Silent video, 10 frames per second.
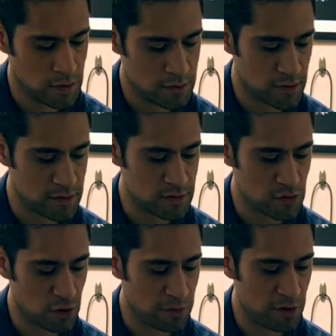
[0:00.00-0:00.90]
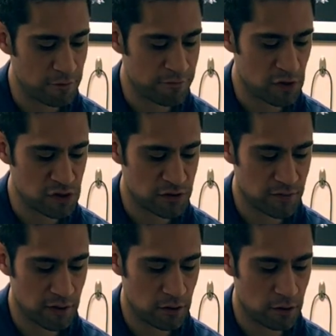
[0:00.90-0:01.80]
So this is going to be your first
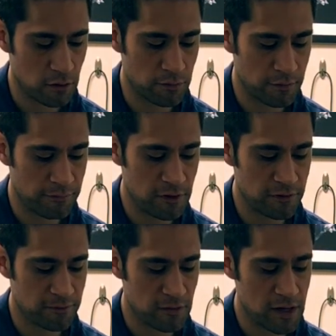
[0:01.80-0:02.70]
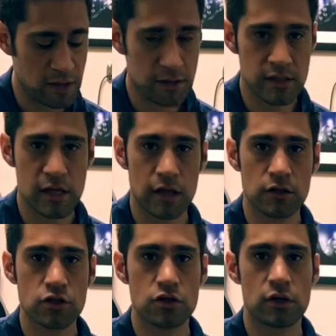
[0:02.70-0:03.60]
finger on the 5th fret,
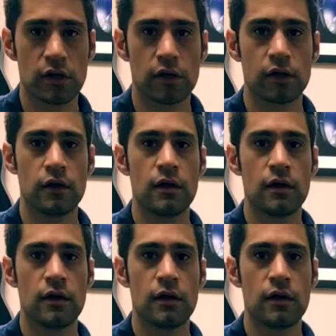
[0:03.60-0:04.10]
2nd string,